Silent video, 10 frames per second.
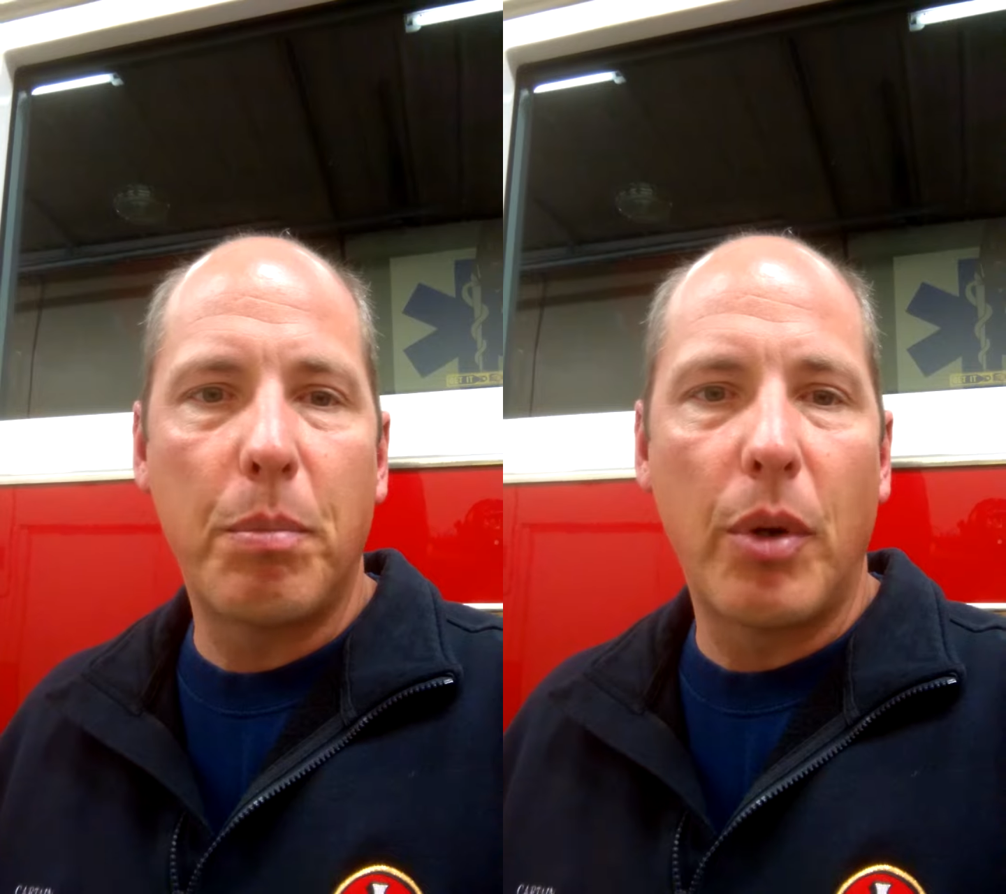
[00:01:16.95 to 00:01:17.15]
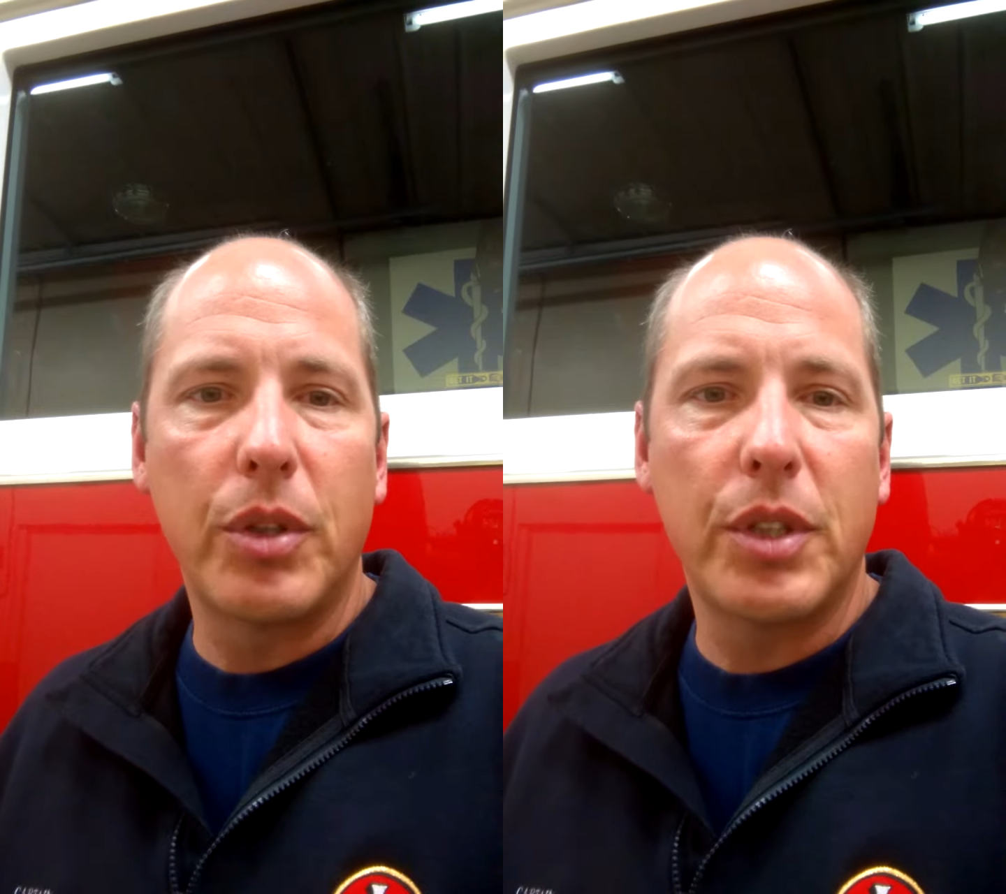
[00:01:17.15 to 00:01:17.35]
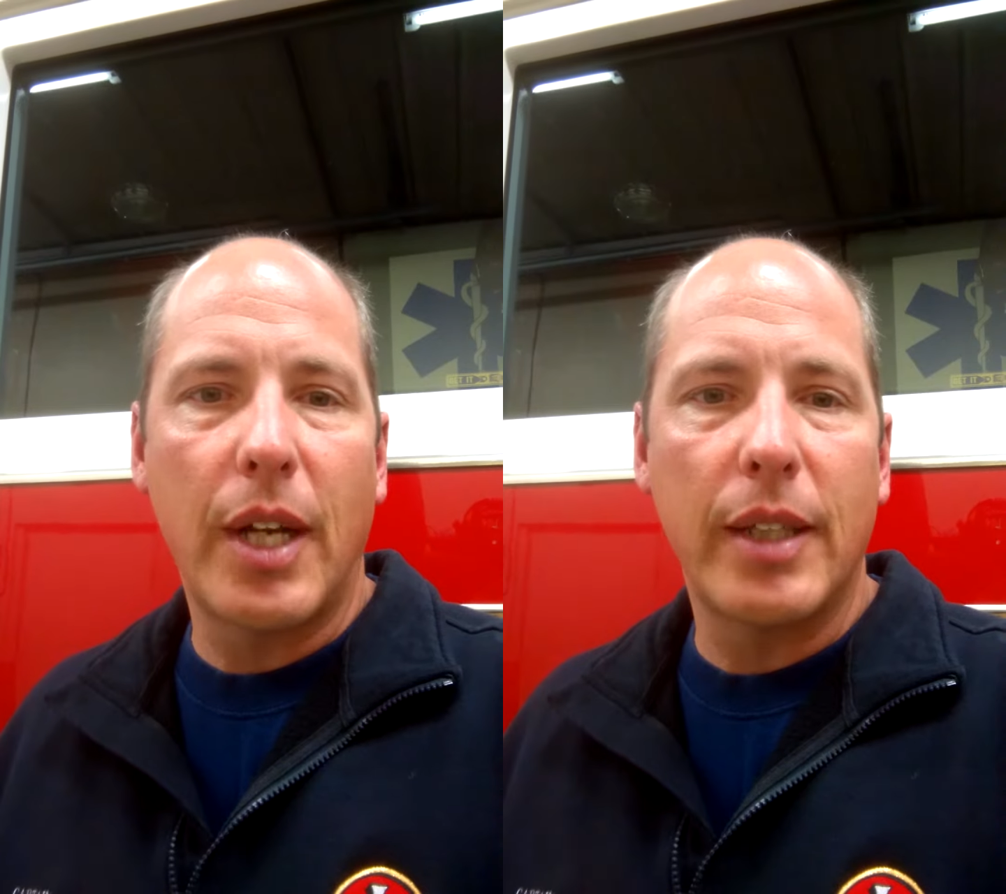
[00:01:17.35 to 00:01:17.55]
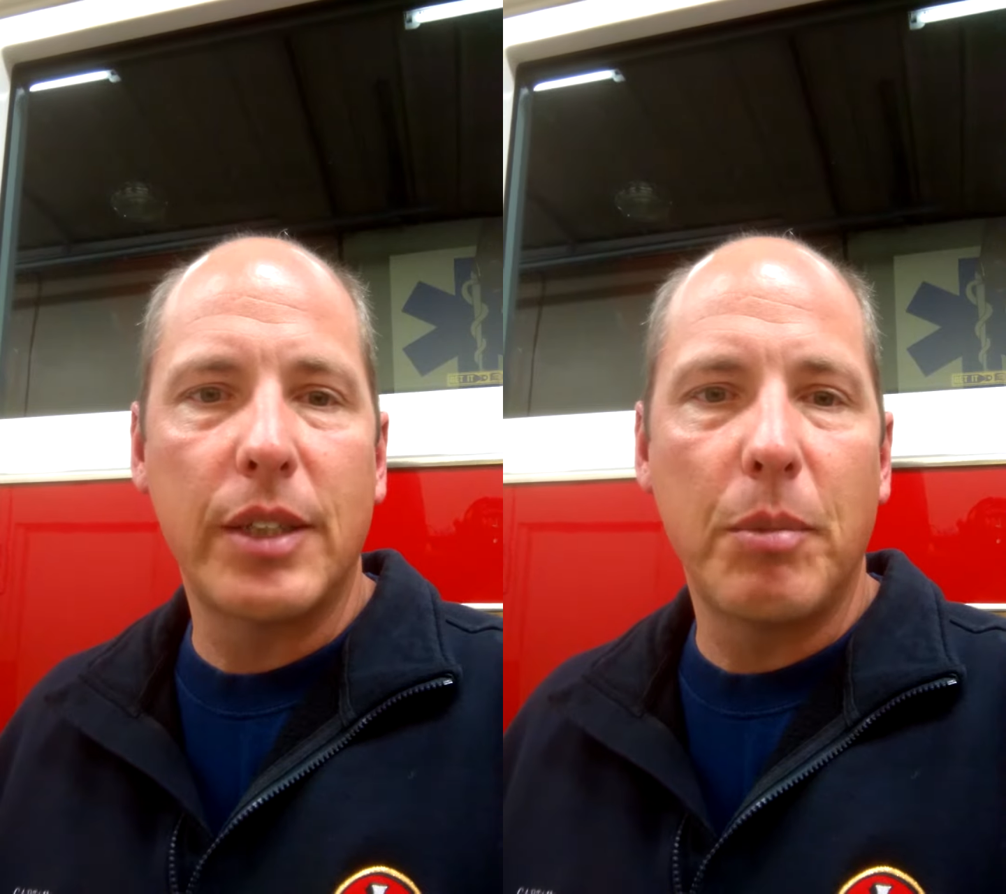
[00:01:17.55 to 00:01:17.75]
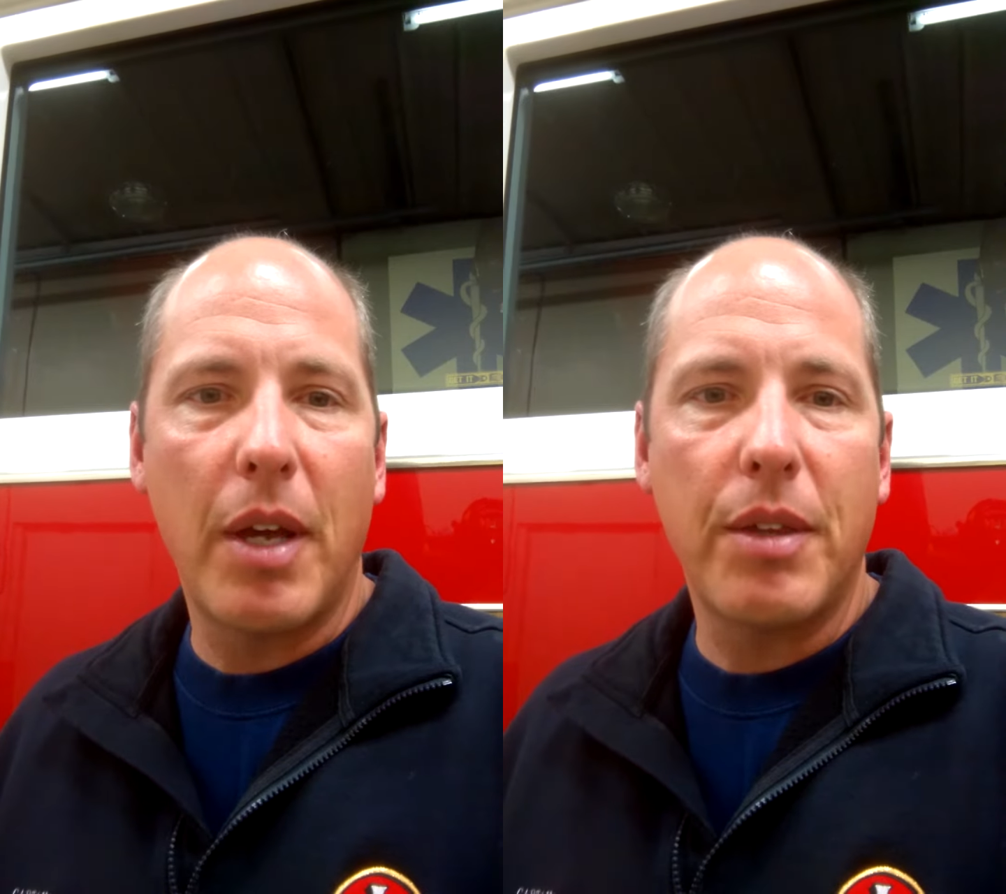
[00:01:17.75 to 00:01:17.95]

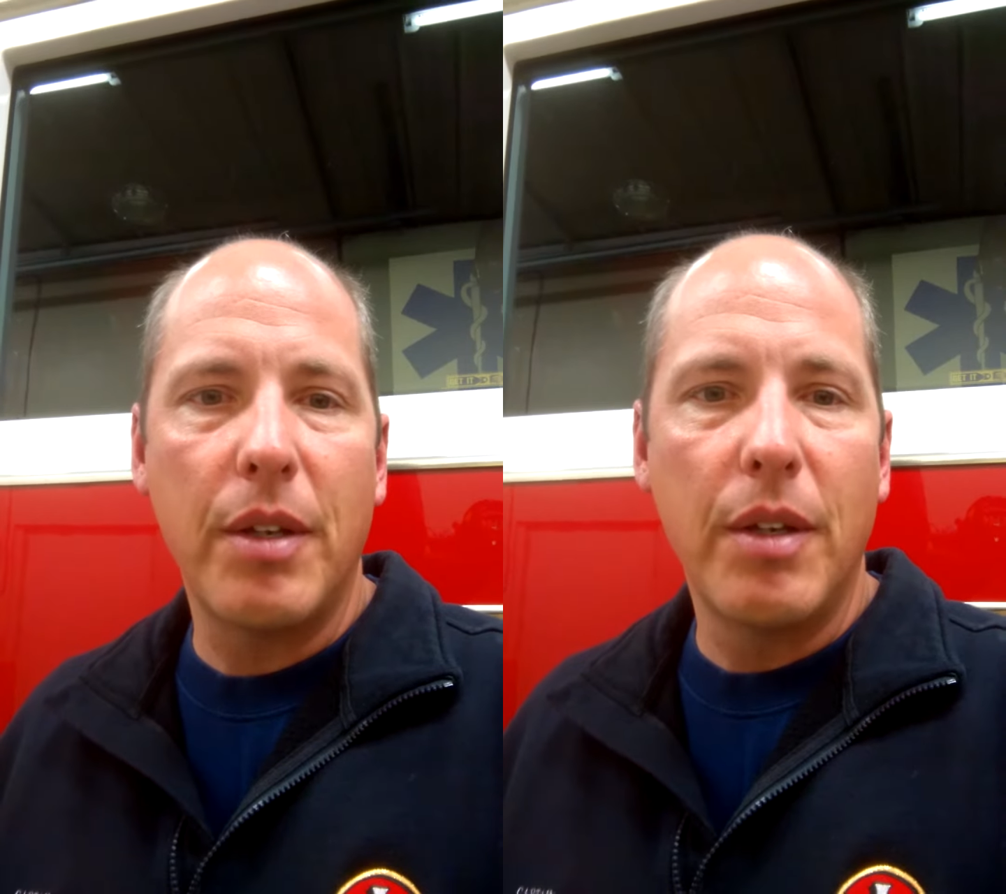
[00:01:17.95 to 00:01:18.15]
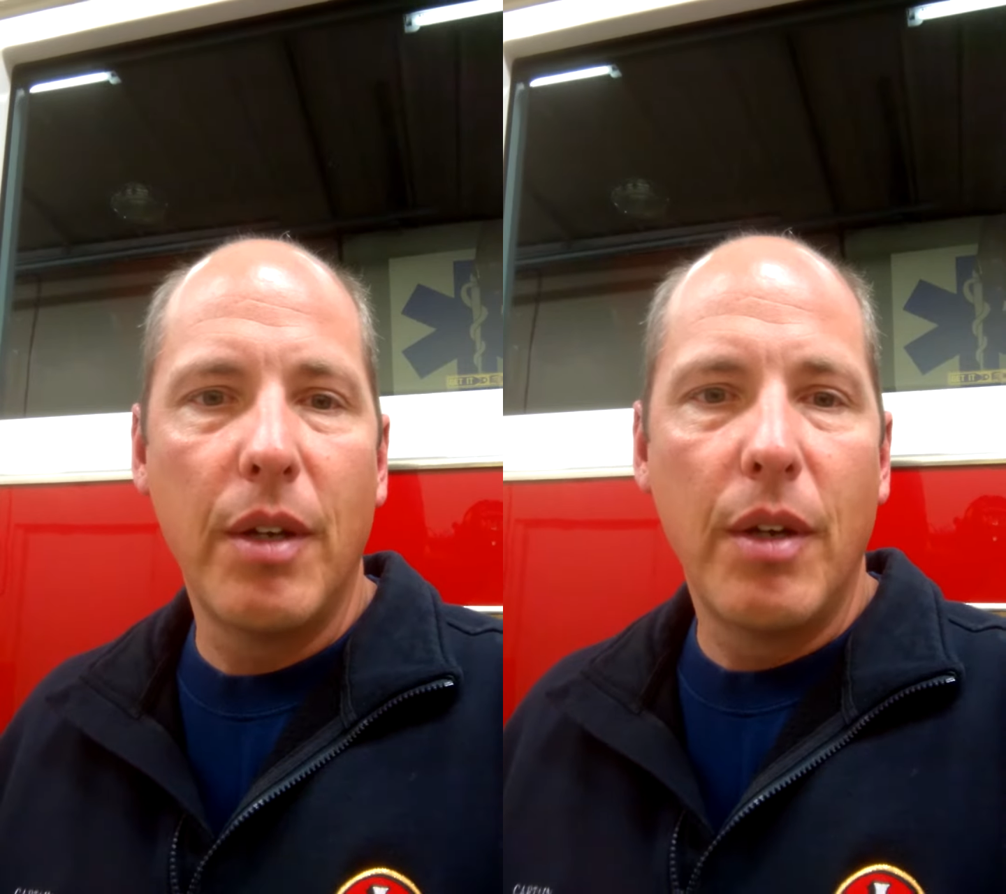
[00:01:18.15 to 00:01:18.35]
Birch-Natsir method,